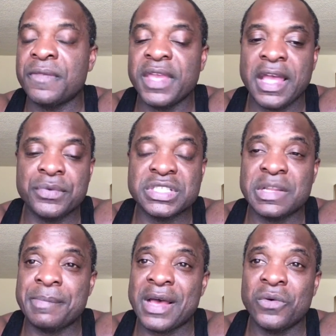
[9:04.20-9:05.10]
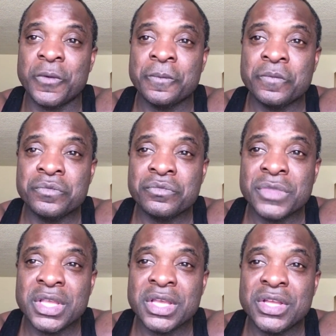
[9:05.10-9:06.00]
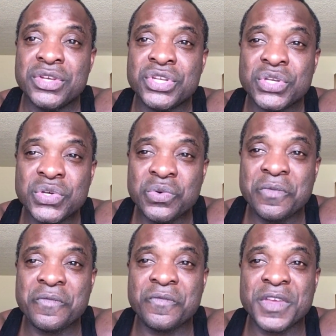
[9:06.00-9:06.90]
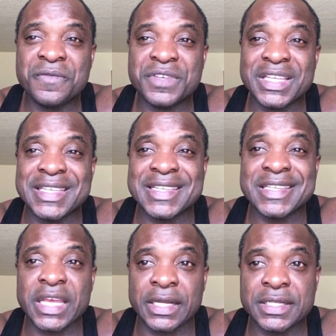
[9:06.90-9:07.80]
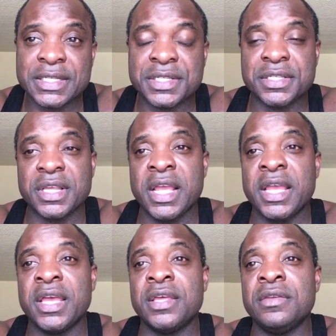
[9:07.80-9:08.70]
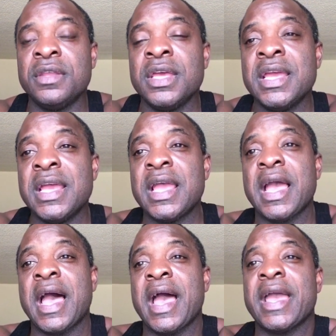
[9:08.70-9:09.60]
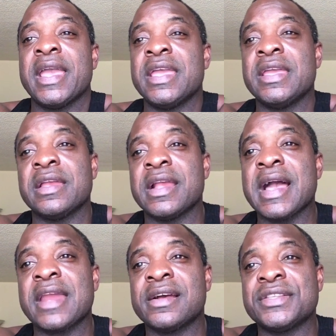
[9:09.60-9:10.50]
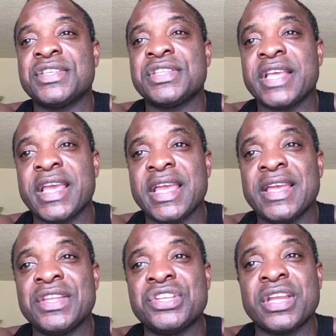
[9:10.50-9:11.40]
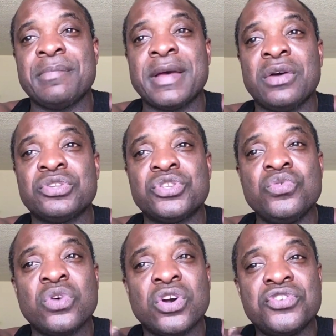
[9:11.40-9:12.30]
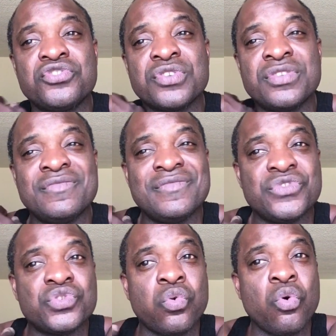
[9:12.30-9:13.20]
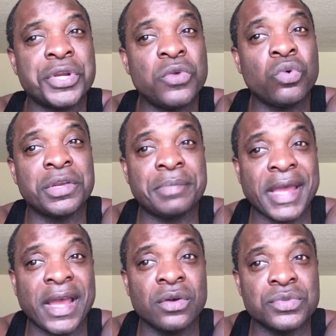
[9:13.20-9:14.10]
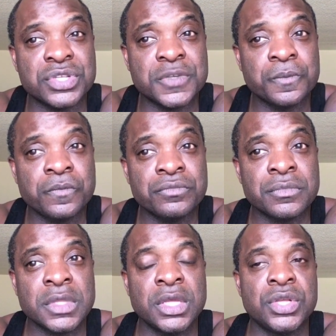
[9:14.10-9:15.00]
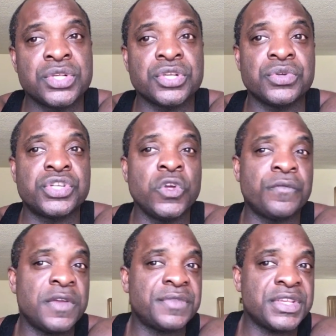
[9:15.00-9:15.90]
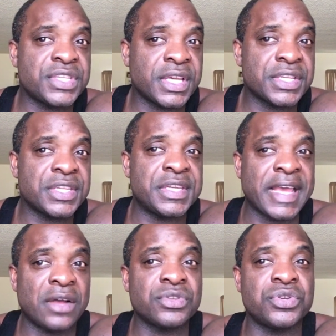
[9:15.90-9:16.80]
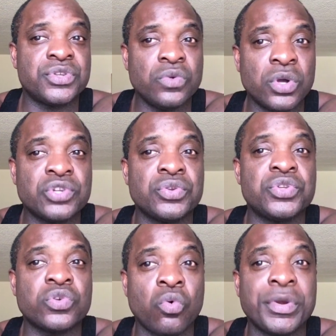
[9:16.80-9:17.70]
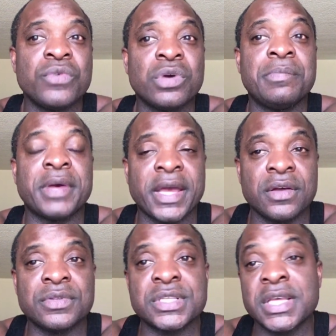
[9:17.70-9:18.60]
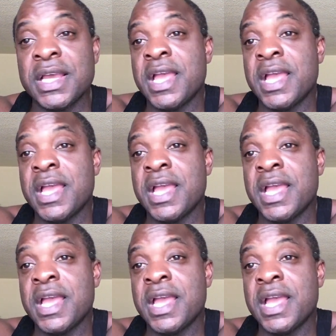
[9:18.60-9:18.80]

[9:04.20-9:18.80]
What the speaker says: think I was about 256. And I got on stage at about 221 pounds. So 256 down to 221 pounds.